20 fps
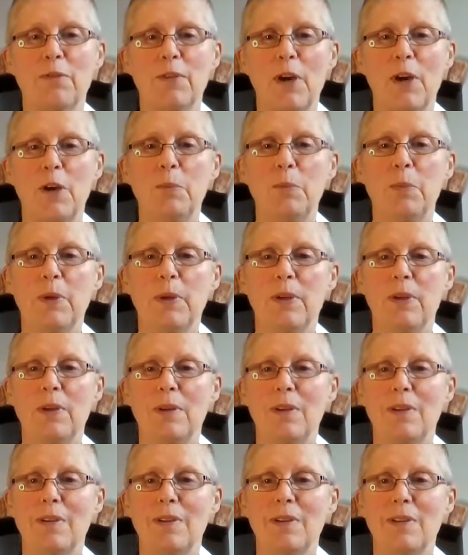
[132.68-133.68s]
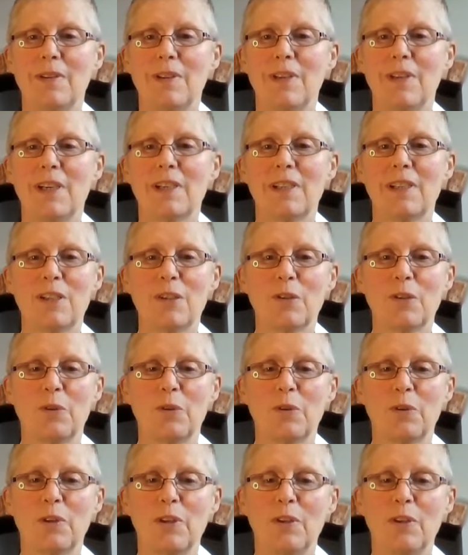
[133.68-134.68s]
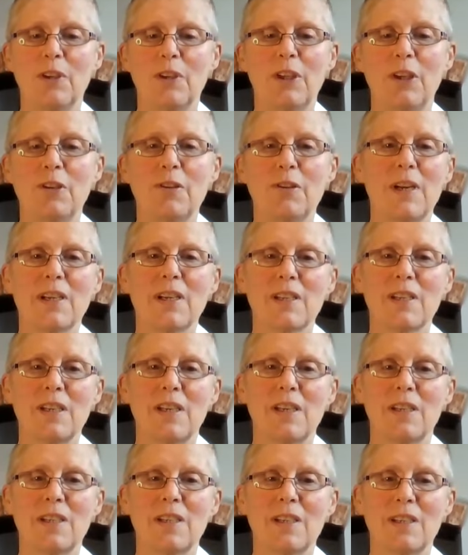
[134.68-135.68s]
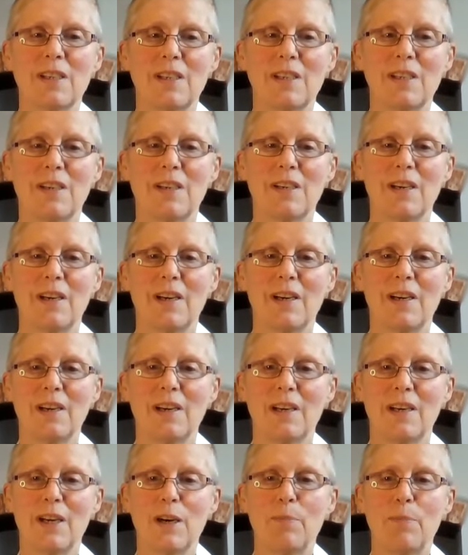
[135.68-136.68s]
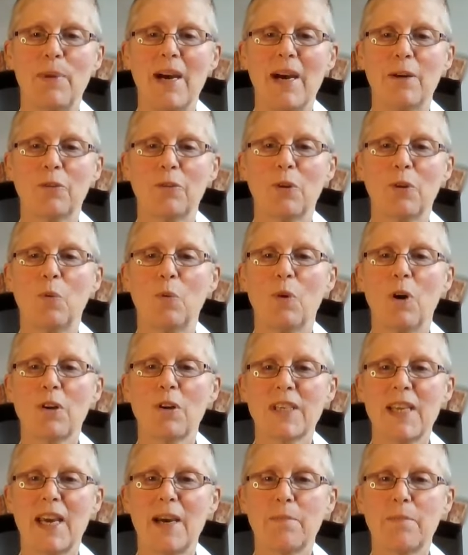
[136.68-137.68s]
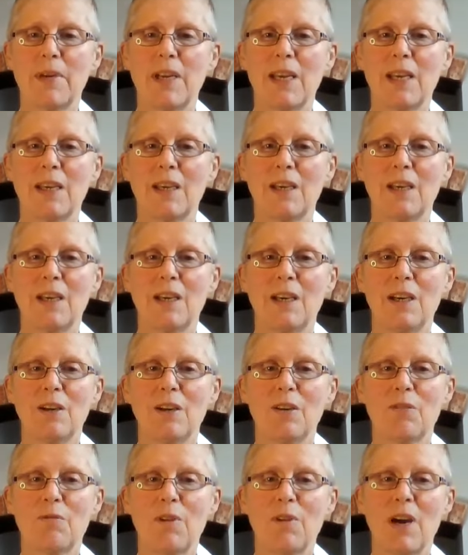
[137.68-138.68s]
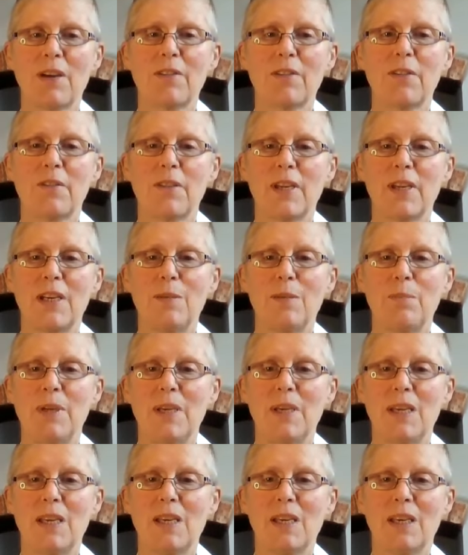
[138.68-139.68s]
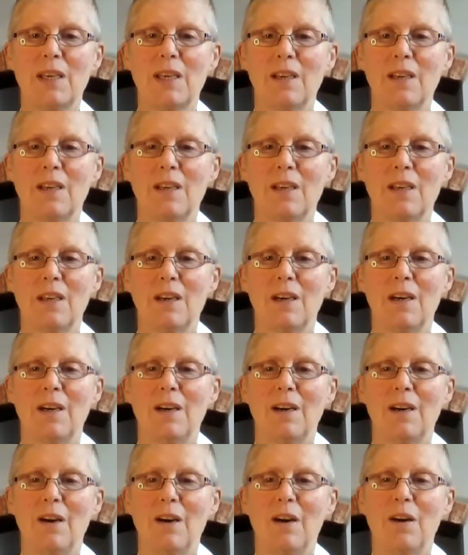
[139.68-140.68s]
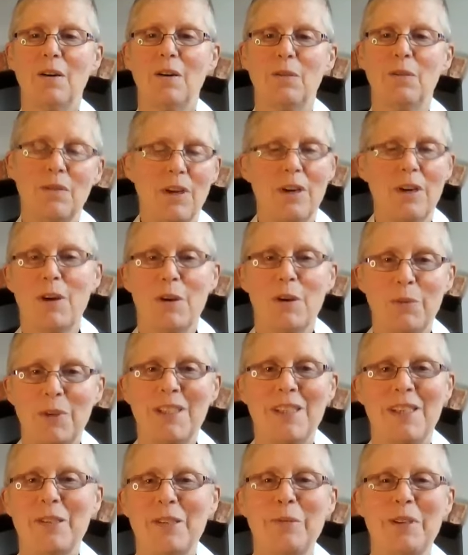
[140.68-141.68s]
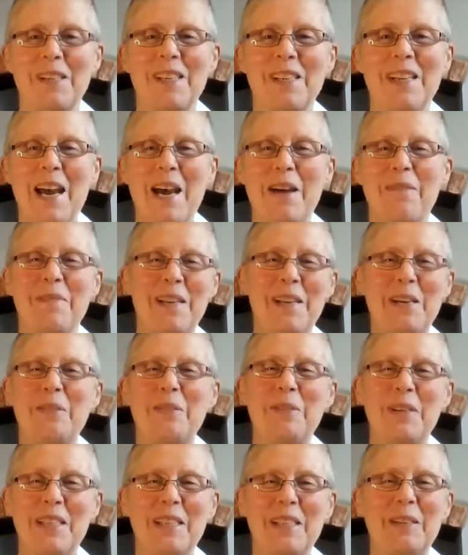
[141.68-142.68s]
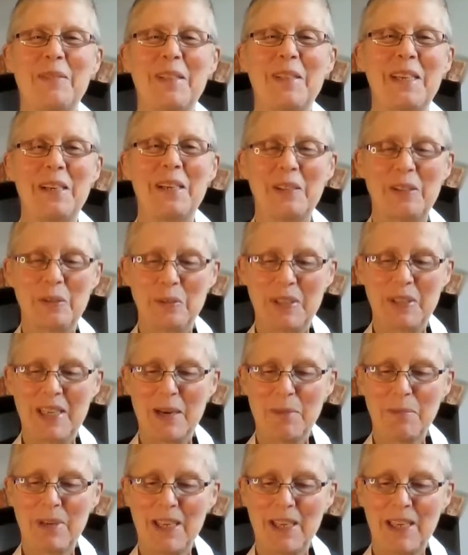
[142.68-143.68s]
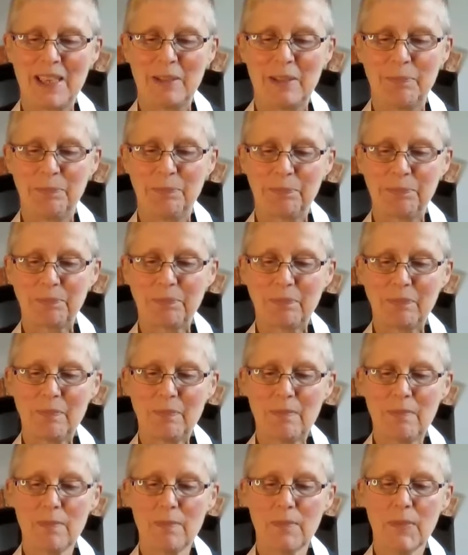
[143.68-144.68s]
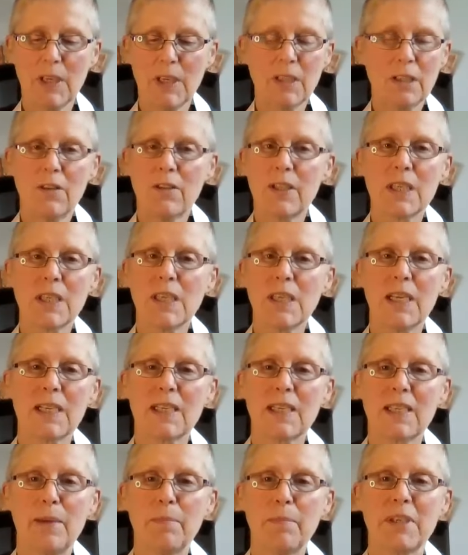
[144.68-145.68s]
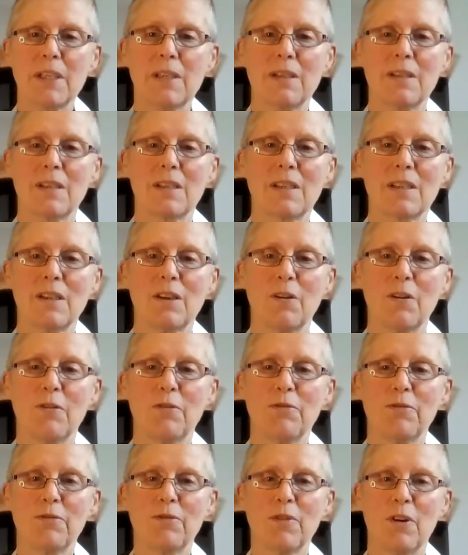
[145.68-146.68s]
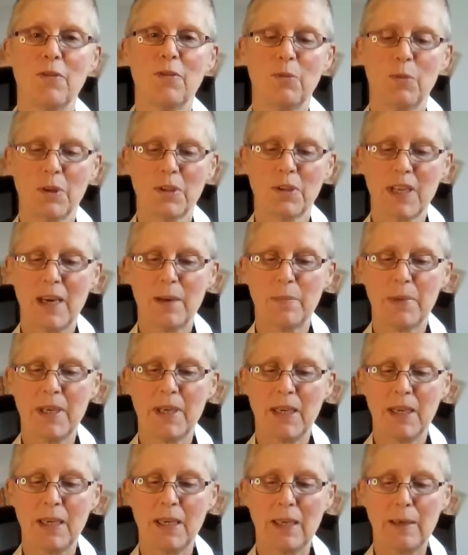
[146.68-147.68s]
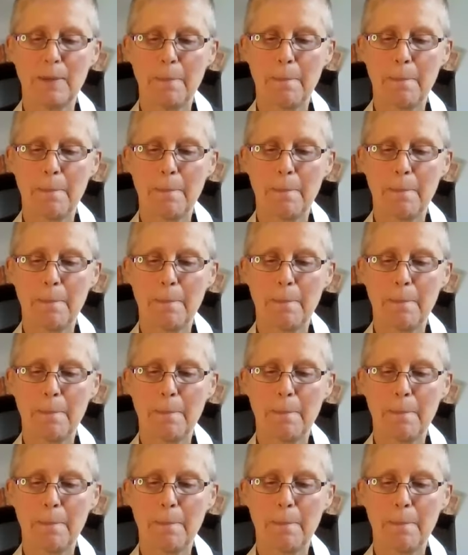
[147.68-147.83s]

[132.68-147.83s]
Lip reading: openness or curiousness about what's happening, rather than it being, oh no, I wish this wasn't happening, I wish something else was happening. So there's an acceptance of what's happening.